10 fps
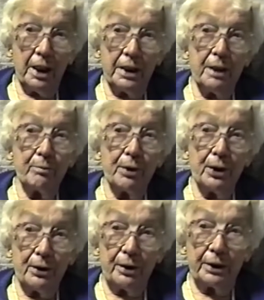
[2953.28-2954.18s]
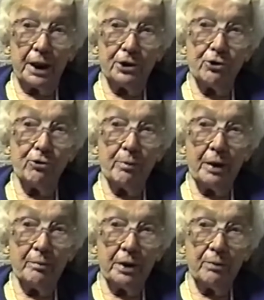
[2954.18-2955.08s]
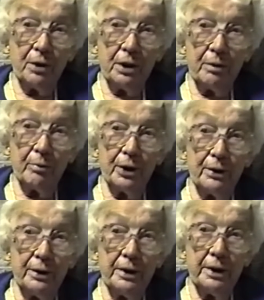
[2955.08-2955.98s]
And it burned. Can you remember the one that burned?